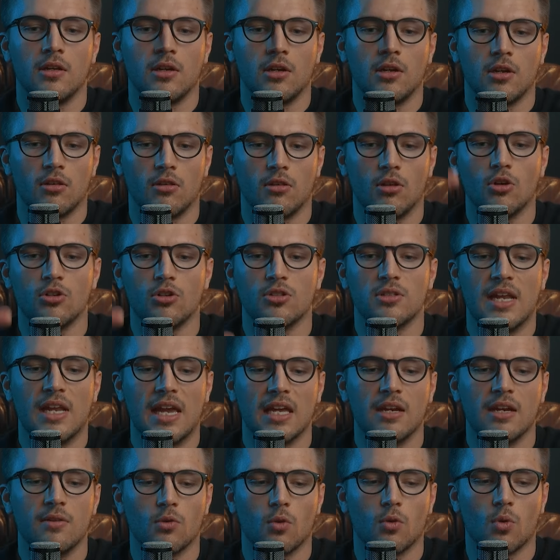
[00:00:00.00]
those
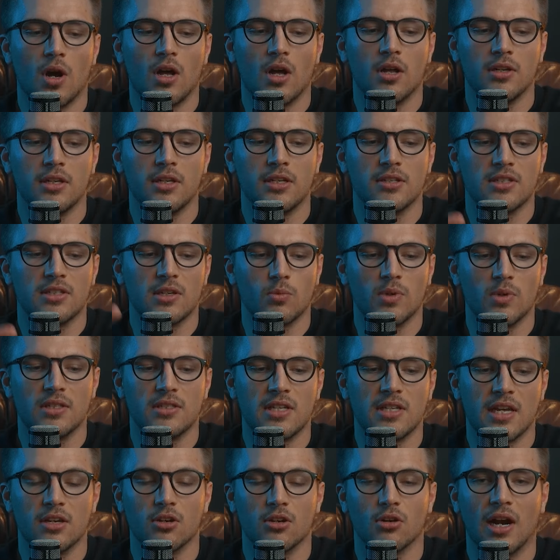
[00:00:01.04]
negative qualities that we
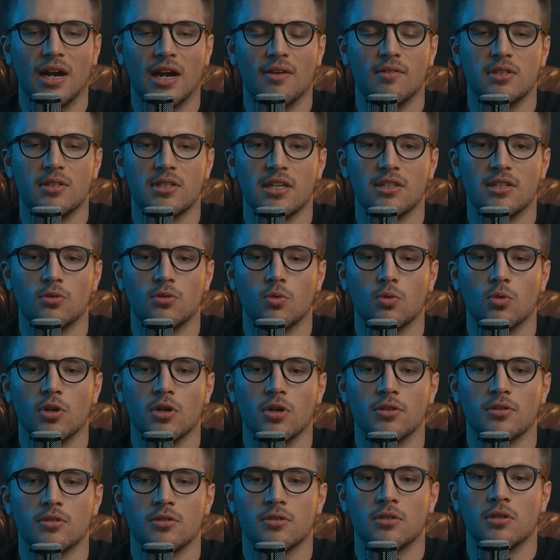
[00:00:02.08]
tend to gravitate
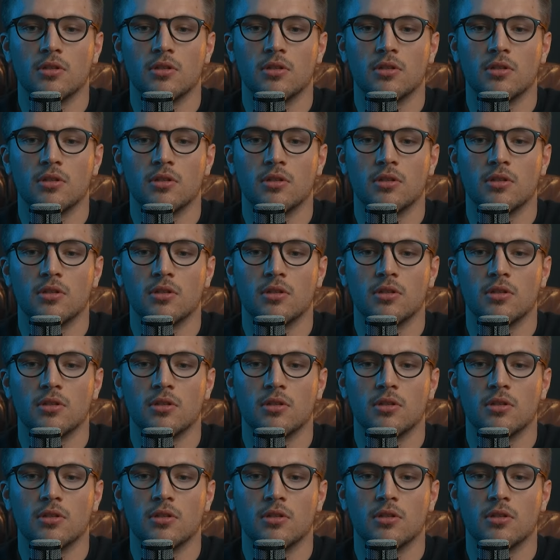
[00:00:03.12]
towards